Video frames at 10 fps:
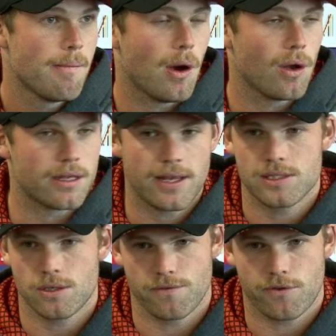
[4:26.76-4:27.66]
bowling in that
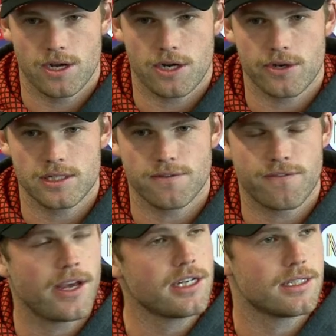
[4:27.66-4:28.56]
sort of aggressive
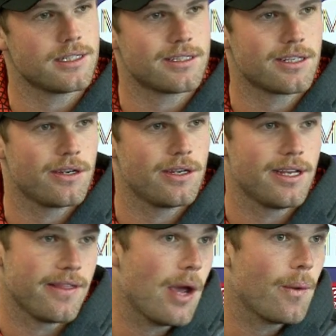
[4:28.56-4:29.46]
fashion, and so
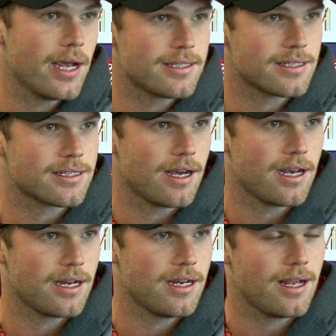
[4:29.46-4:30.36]
in that way it's
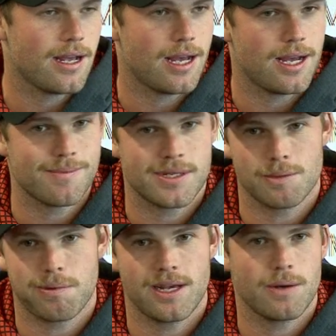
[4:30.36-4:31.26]
exciting as
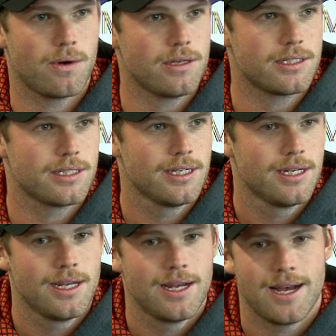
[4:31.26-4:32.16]
a player to watch.
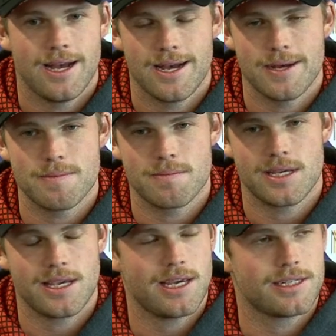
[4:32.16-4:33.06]

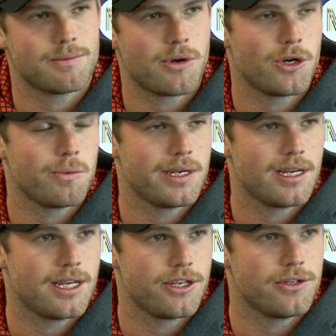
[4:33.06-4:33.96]
Tomorrow will be
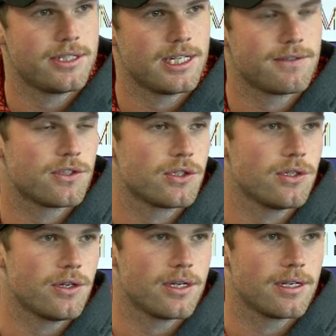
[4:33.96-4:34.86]
a new test for
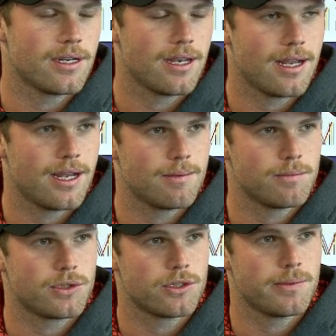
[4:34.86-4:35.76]
sure, and
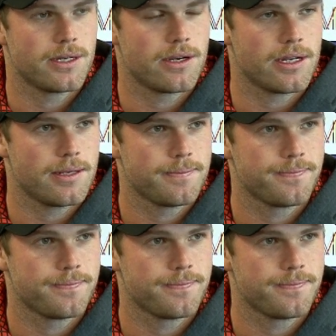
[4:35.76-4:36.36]
I'm sure it'll be a great game.